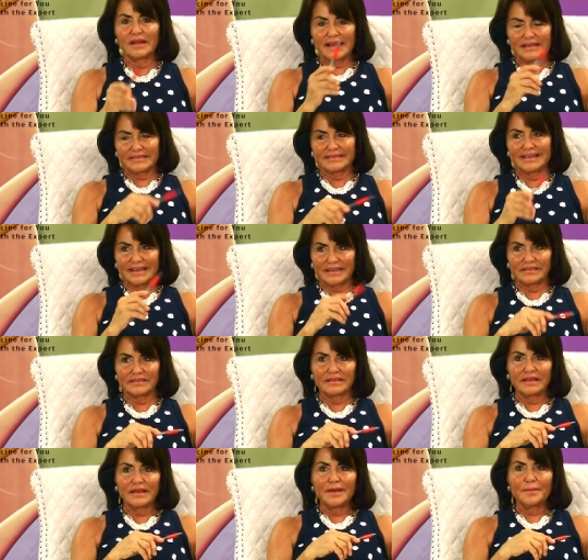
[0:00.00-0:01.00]
as
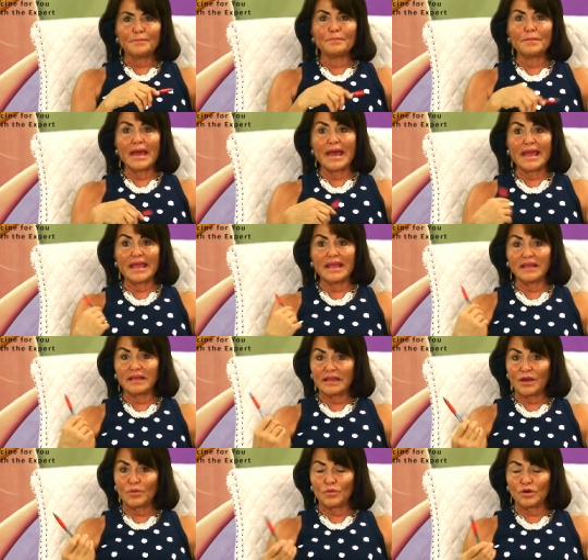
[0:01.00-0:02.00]
things may
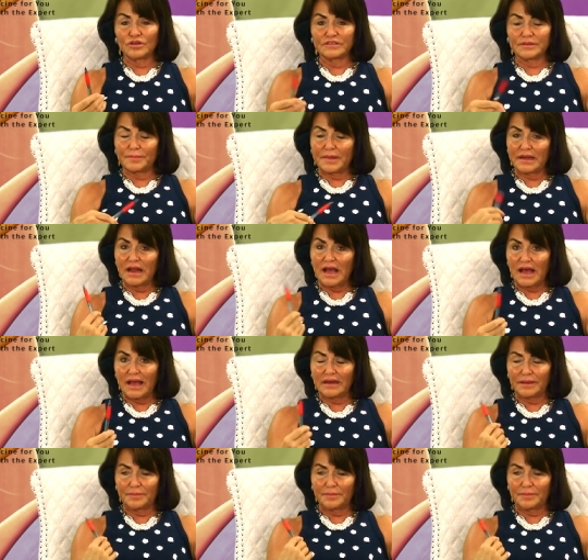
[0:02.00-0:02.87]
get worse and may not,